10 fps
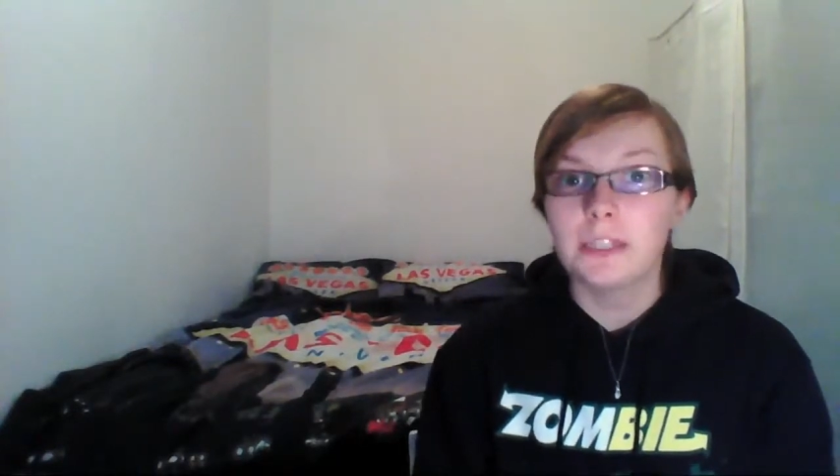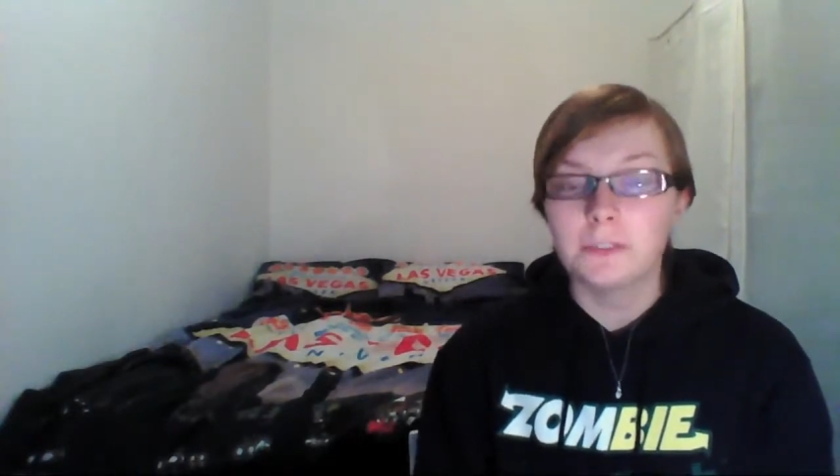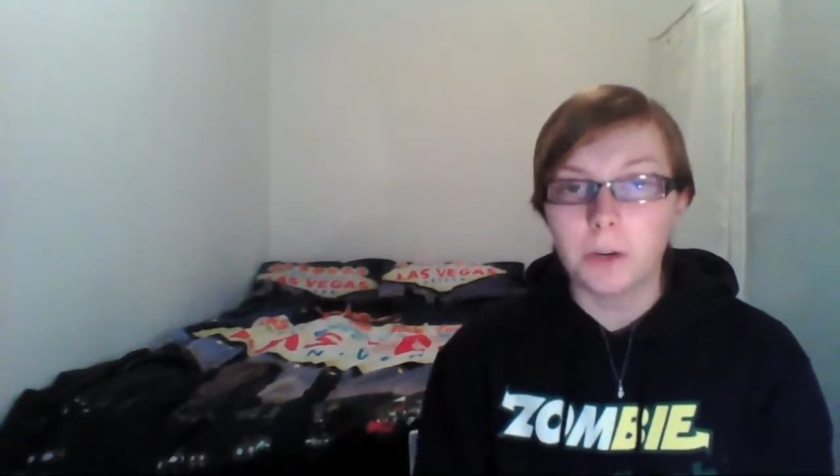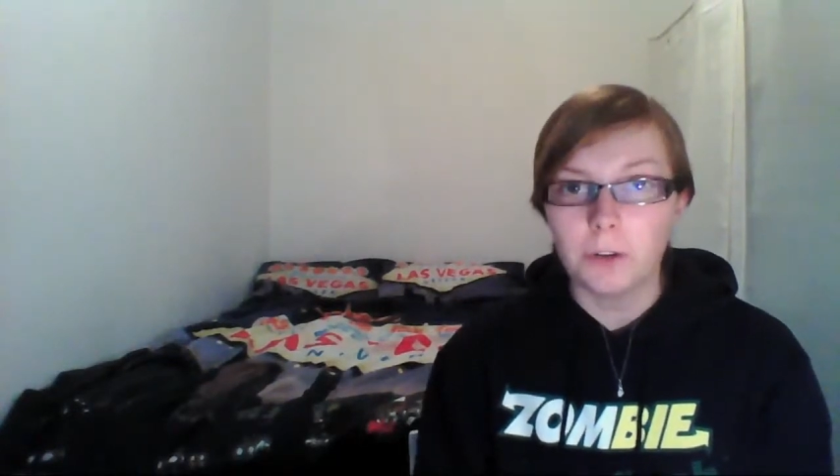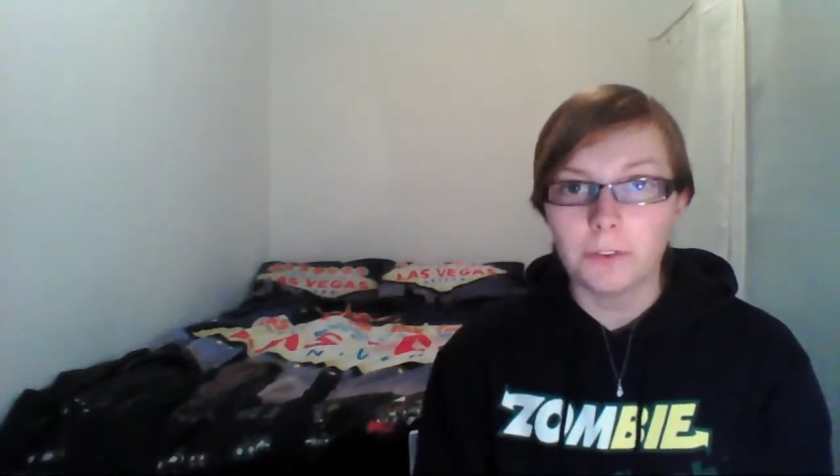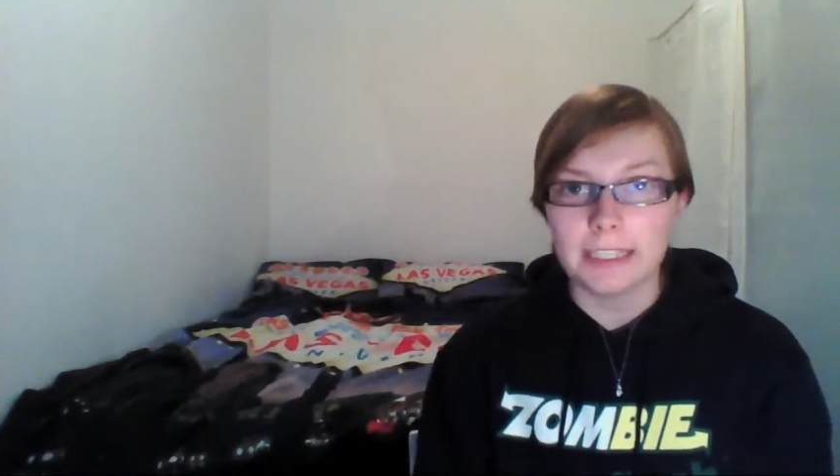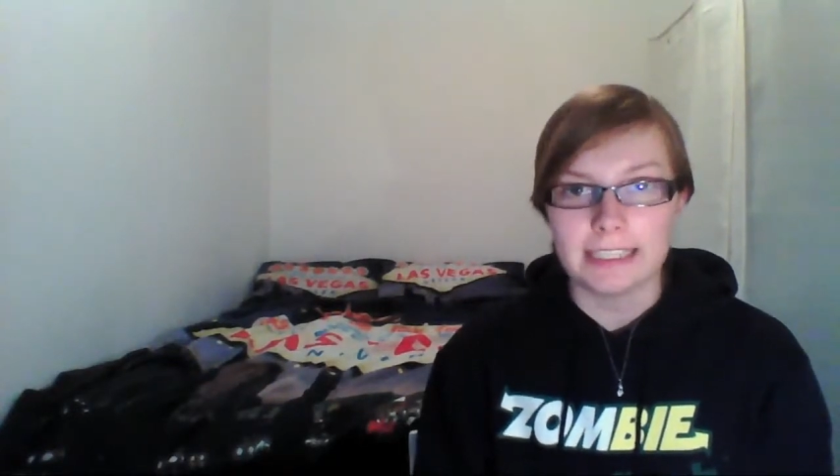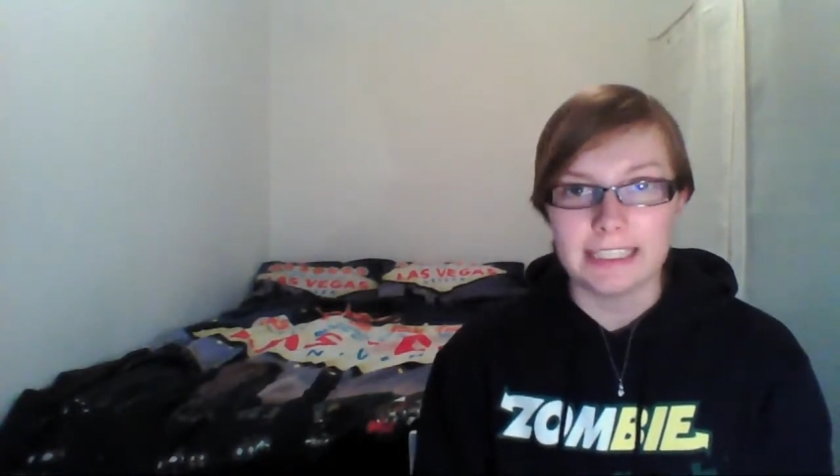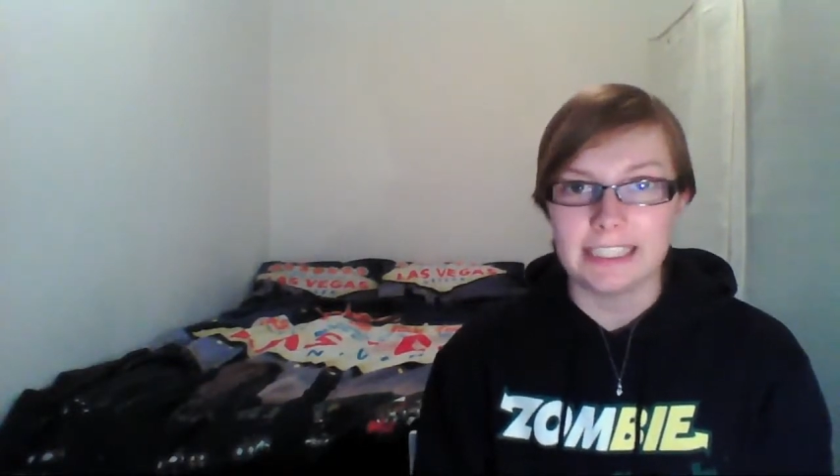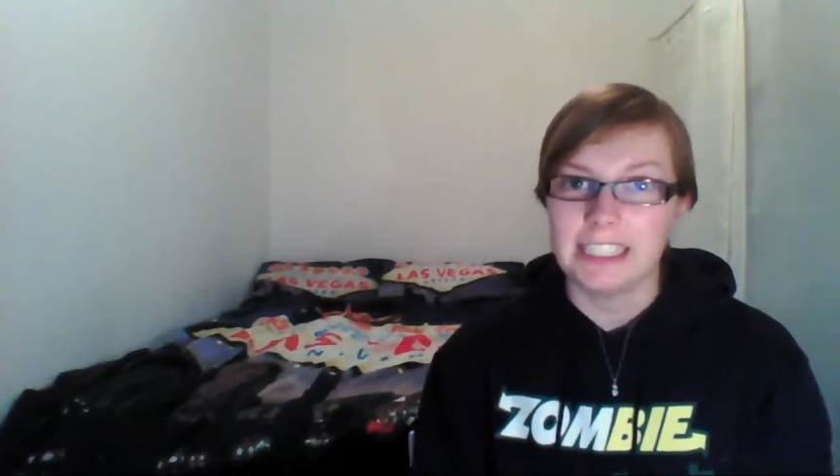
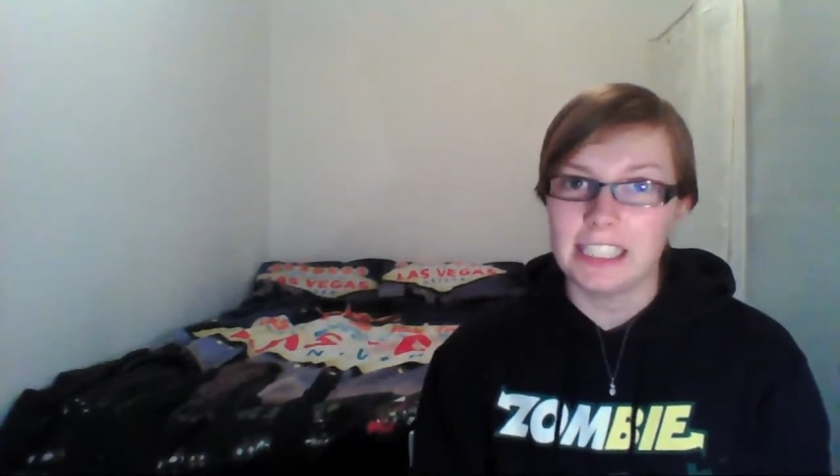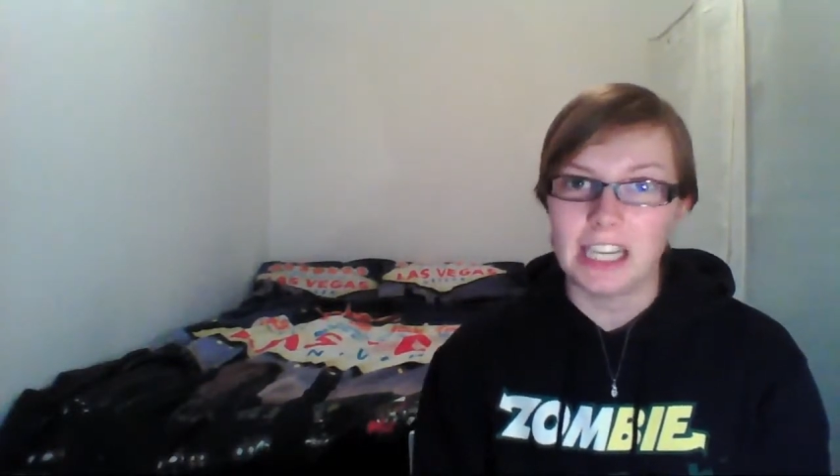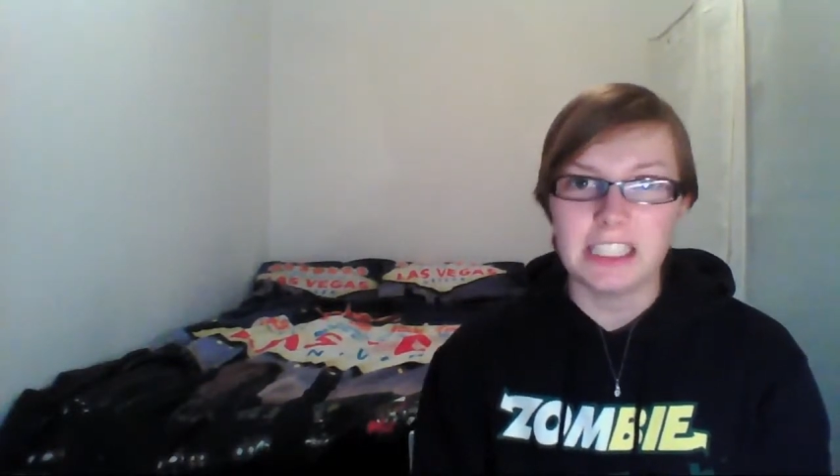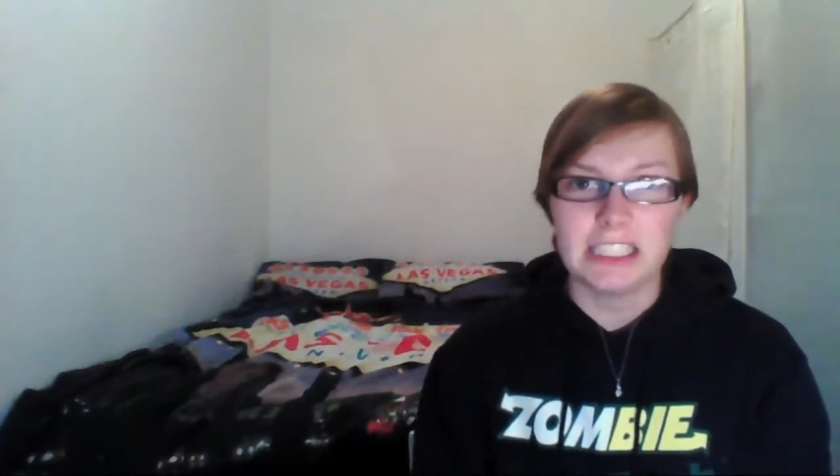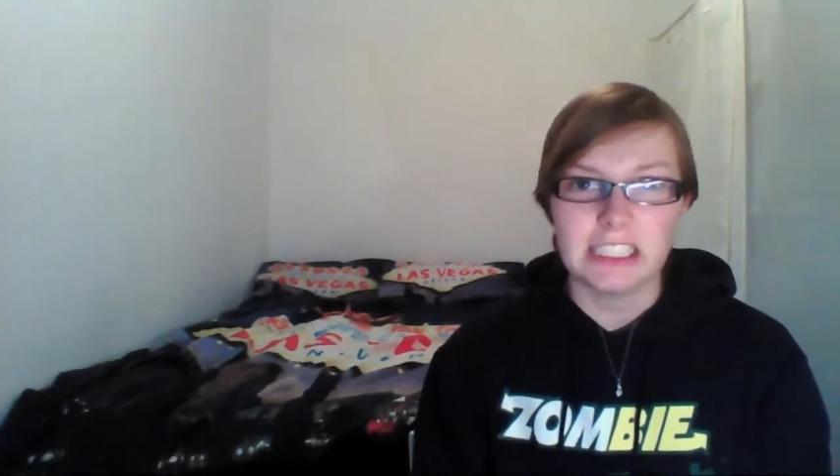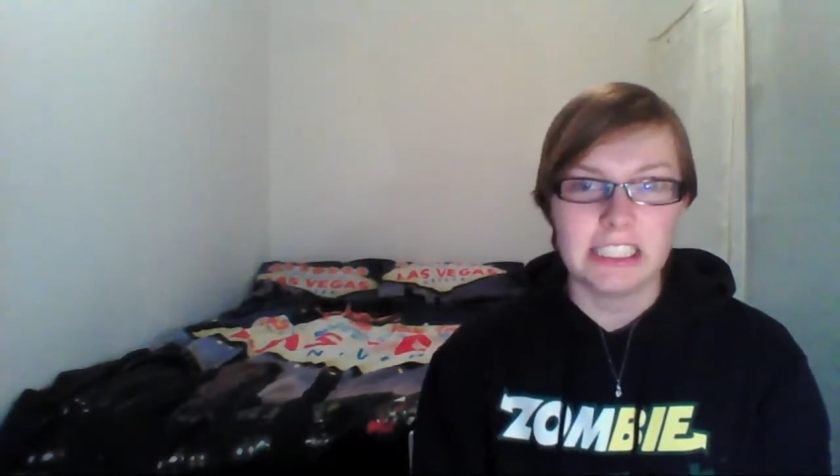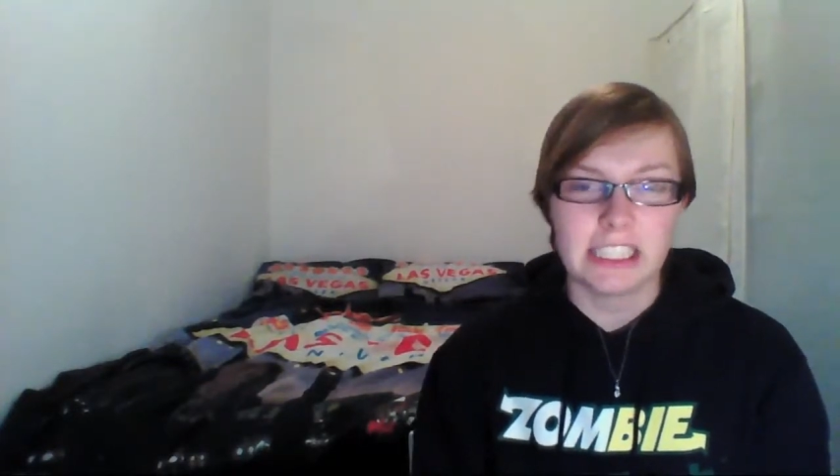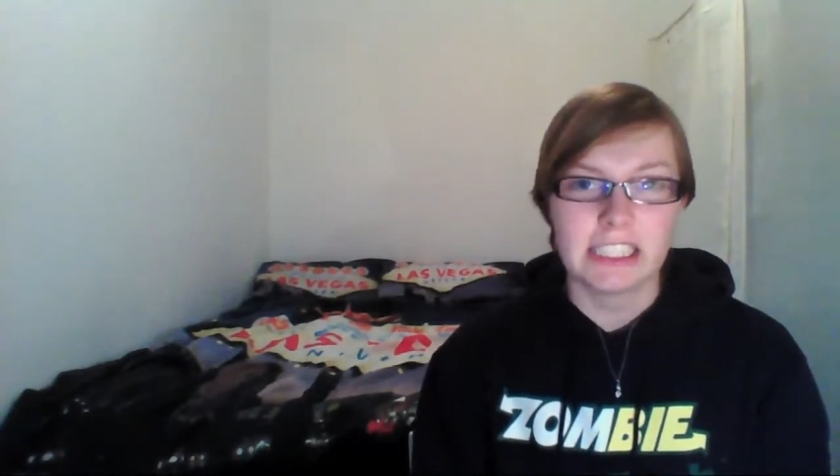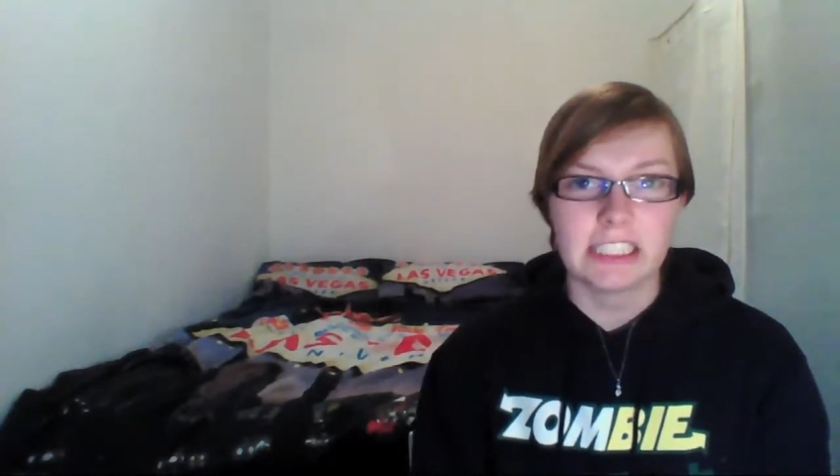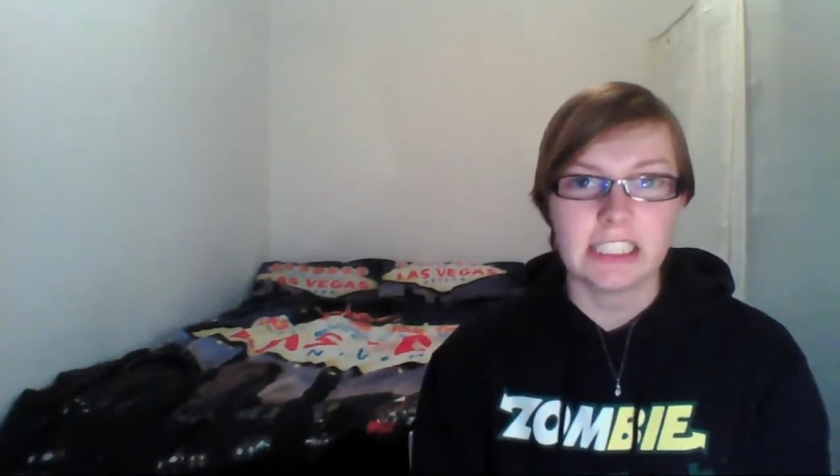evolving since the
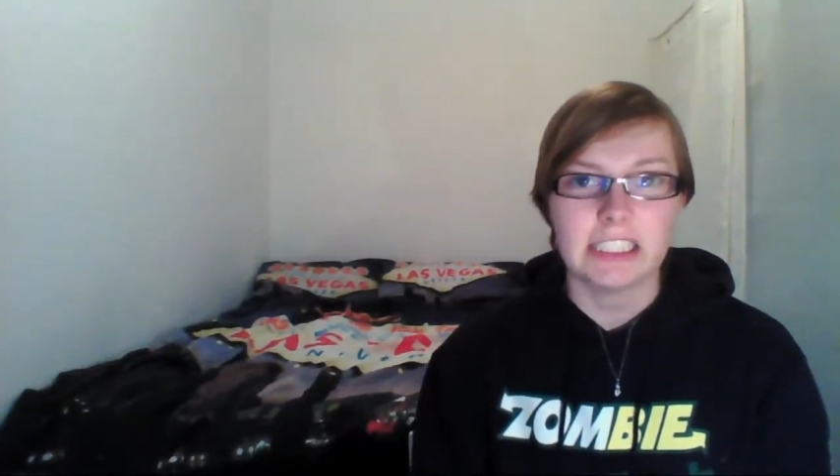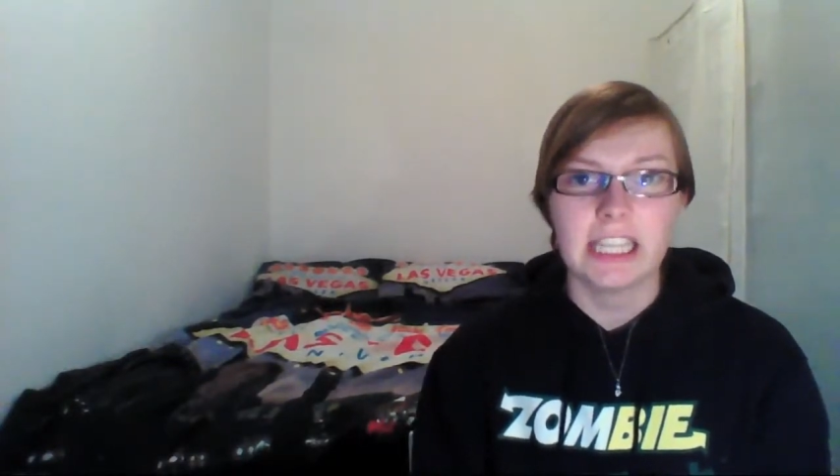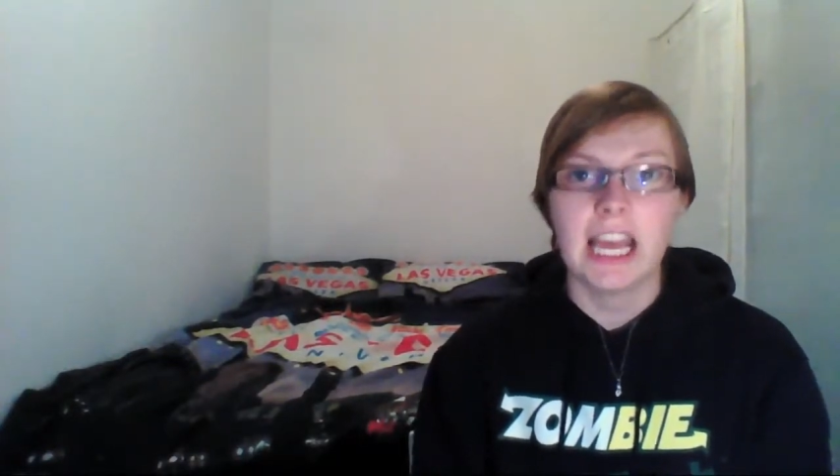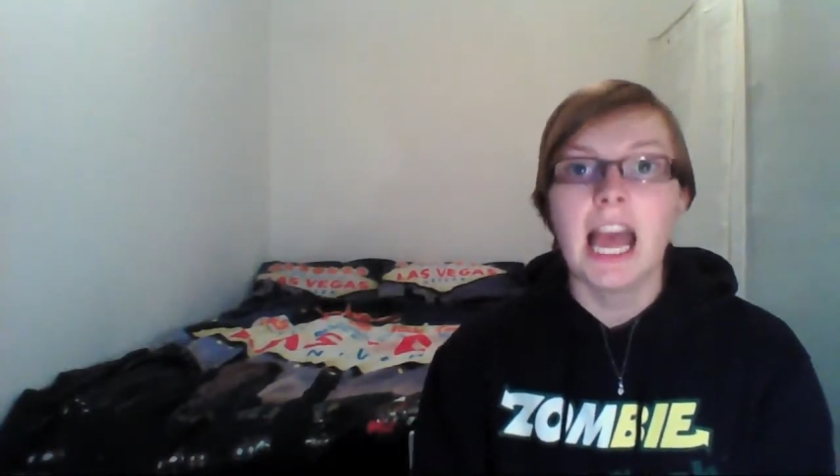1960s.